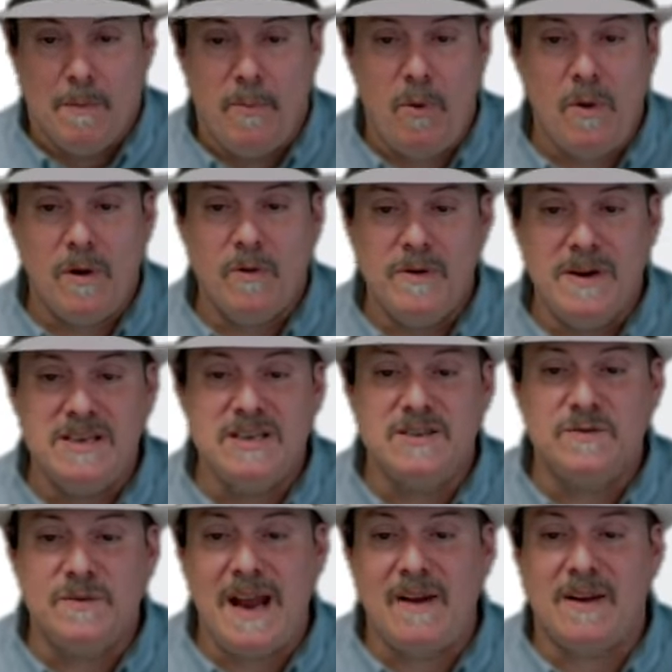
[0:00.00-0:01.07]
Poor
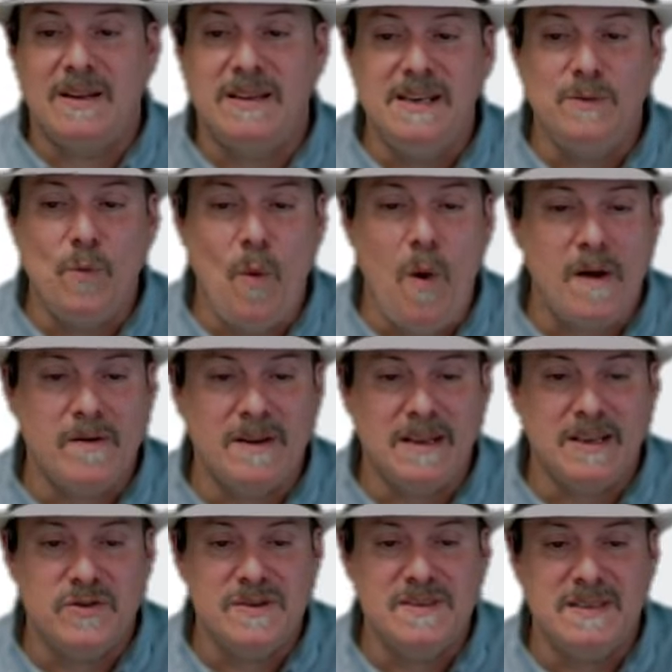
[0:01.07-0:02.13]
regions without clean water,
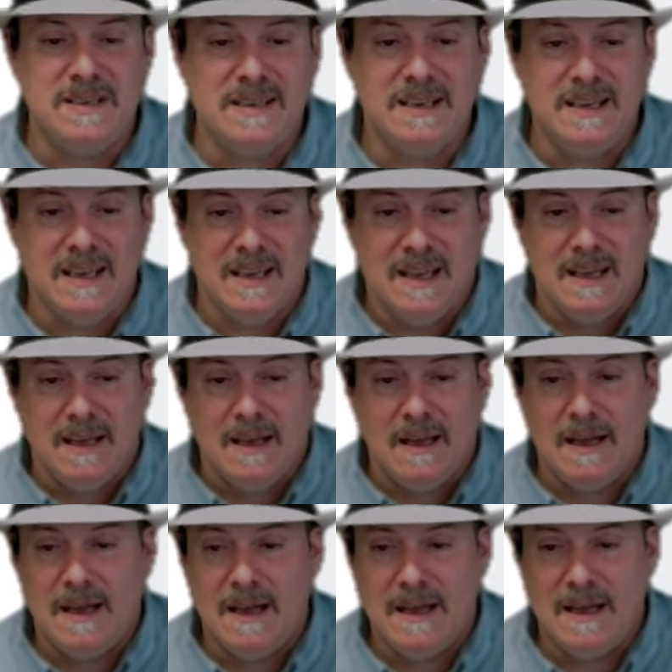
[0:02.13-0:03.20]
electricity,
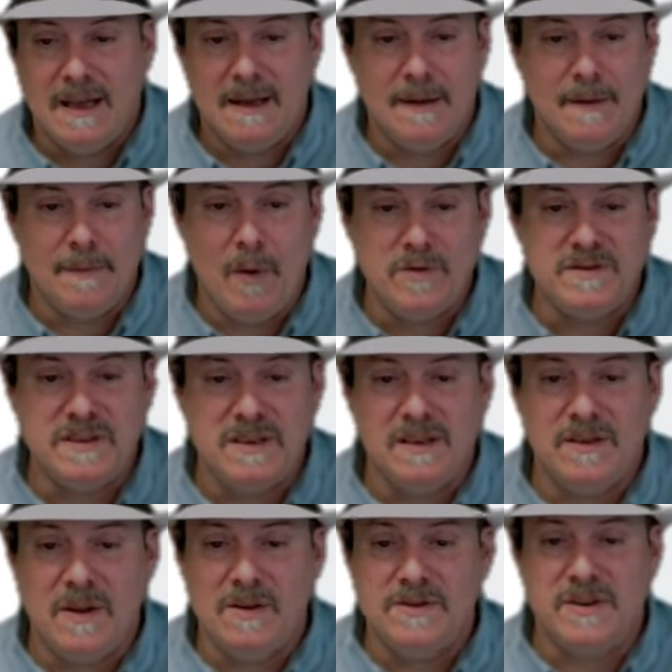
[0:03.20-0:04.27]
uh, mostly
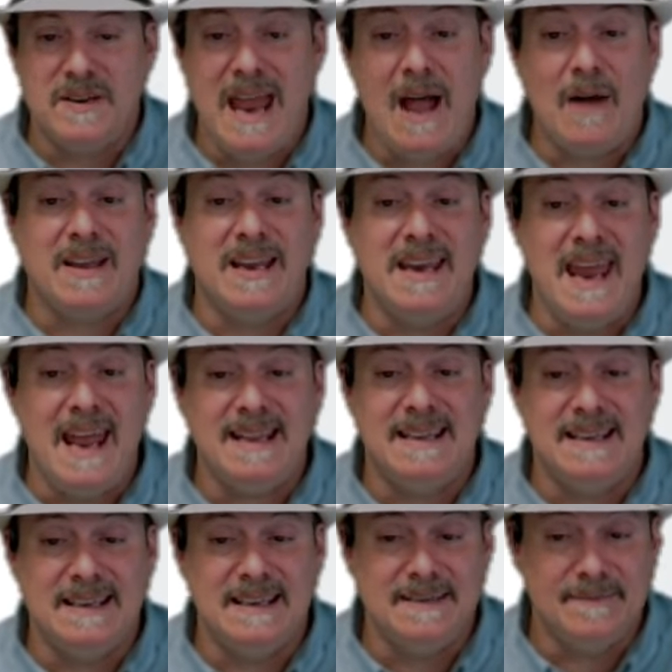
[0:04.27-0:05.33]
adults are now
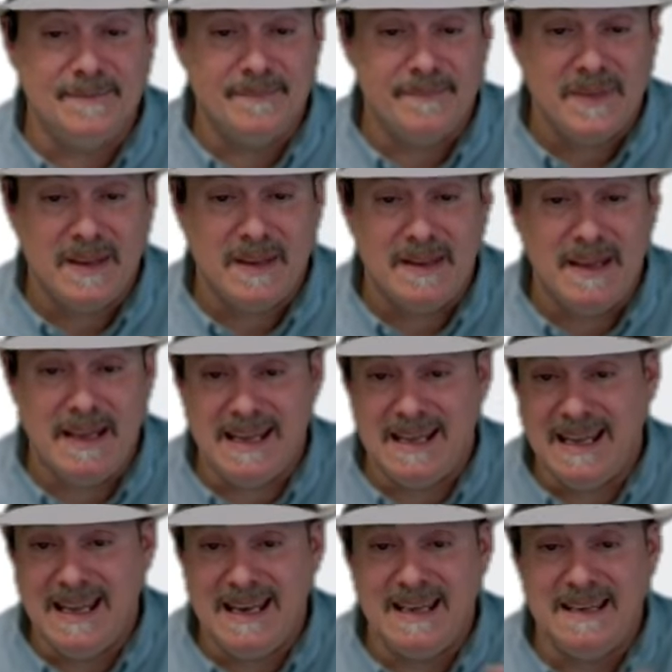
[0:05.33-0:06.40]
connected. They
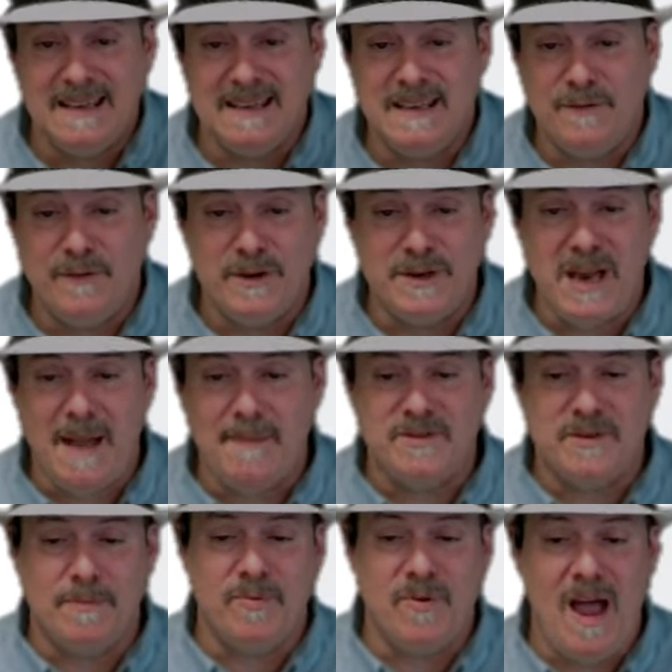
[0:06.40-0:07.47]
can get into different
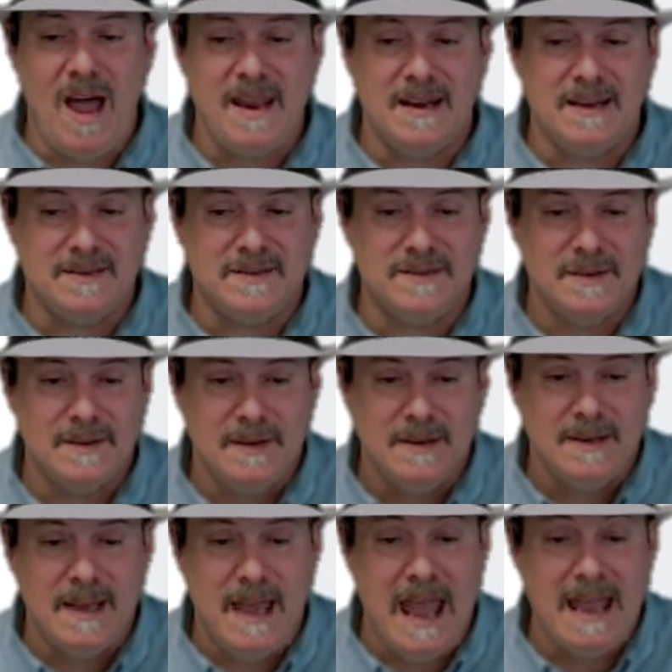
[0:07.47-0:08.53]
types of products
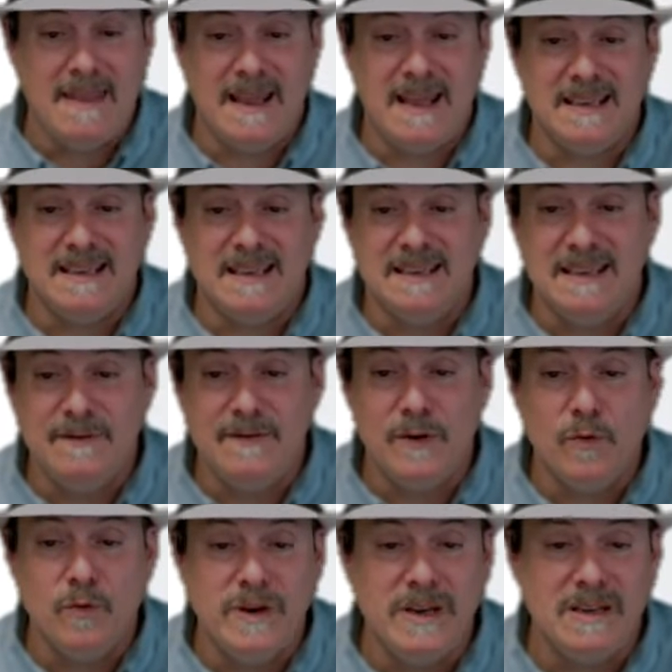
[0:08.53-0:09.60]
and they can
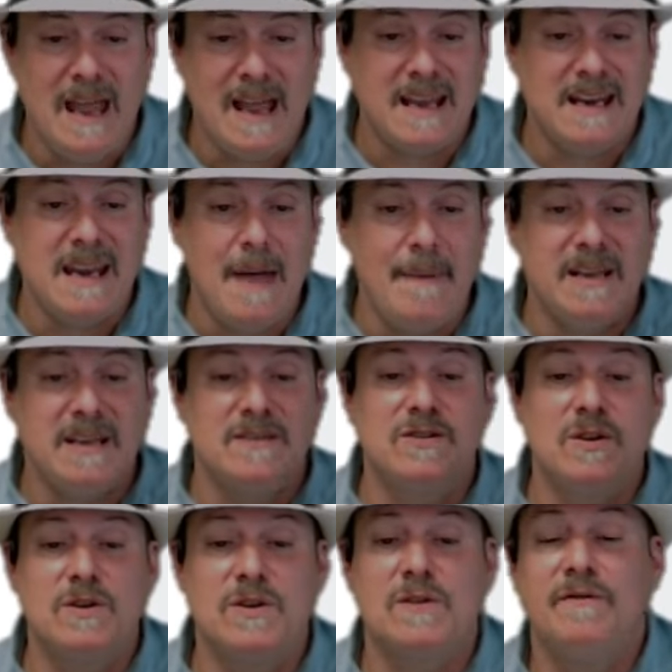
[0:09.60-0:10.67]
deliver real economic and
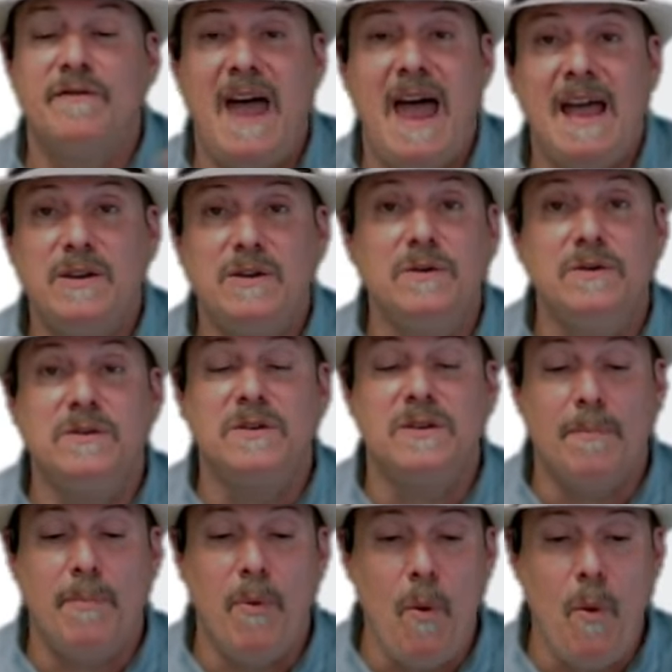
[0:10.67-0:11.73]
social value to
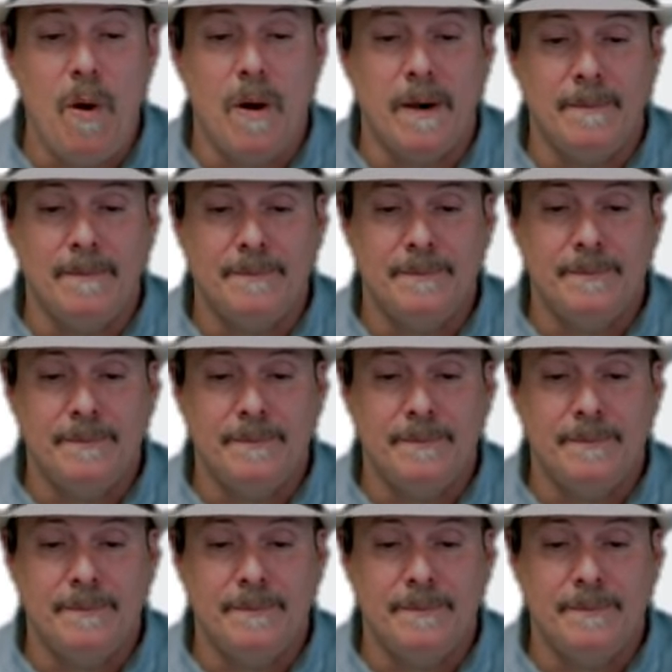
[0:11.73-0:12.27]
the poor.